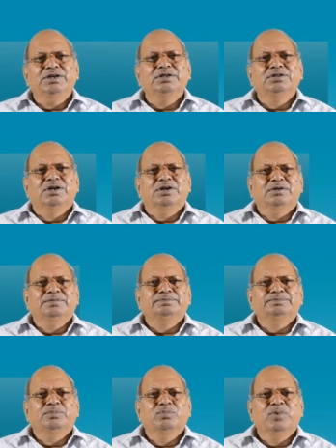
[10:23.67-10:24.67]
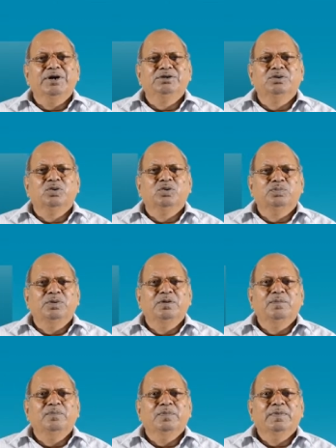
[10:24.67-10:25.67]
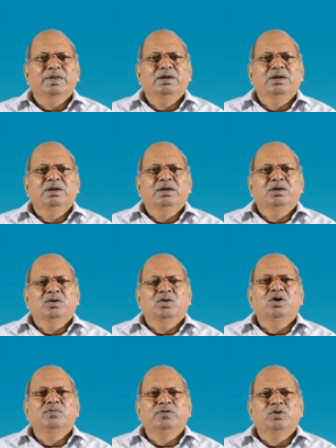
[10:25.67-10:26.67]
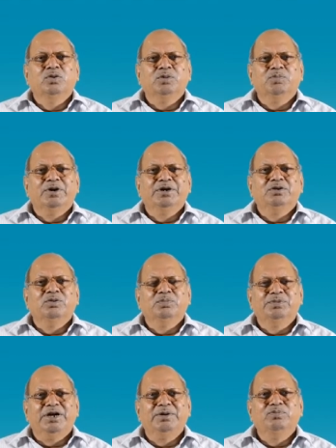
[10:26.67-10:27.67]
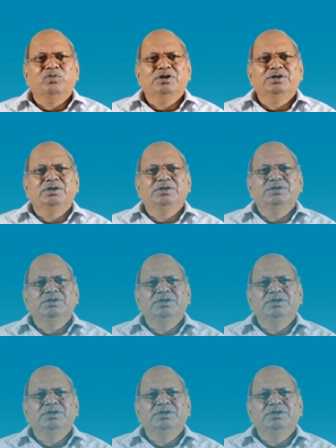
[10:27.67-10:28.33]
another point group of lower point group type 1,